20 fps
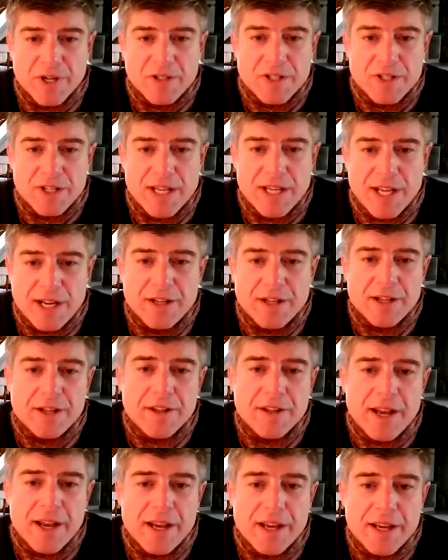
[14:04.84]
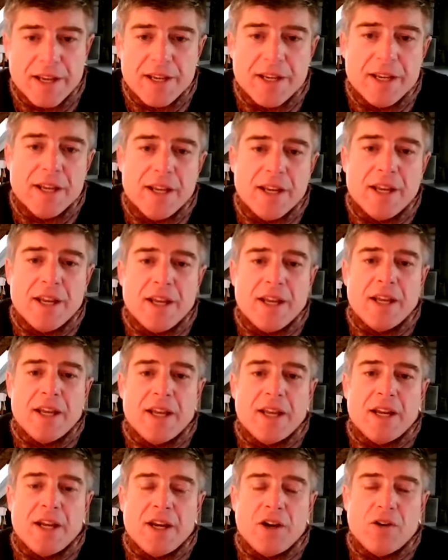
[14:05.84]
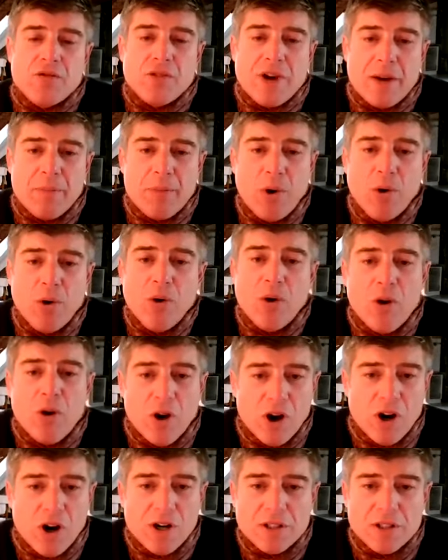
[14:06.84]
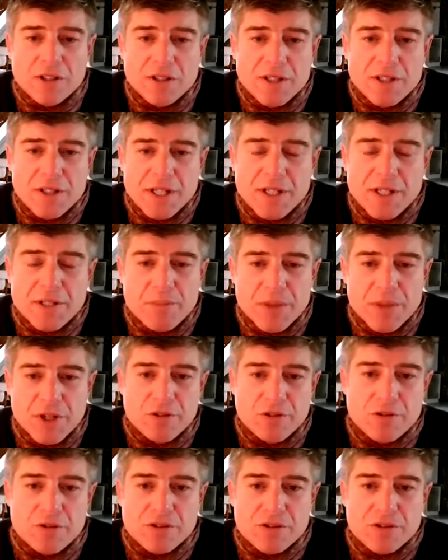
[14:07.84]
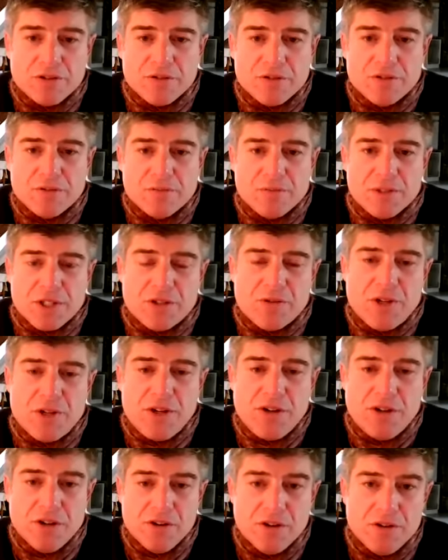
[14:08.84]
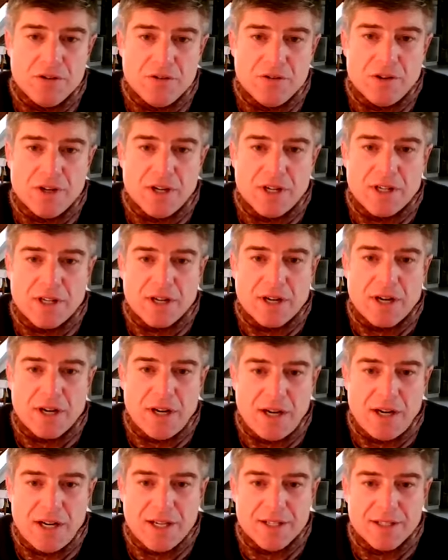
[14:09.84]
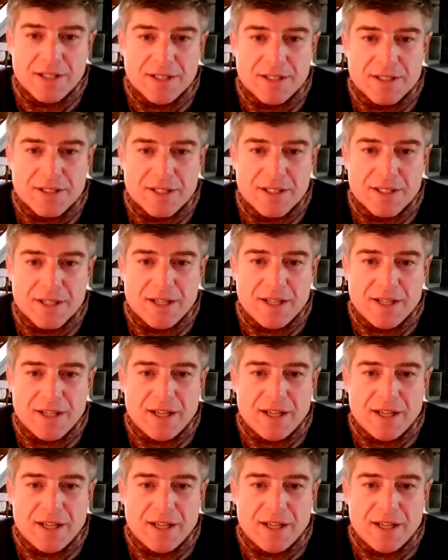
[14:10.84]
because at the end of the day, rapport is built between you and the client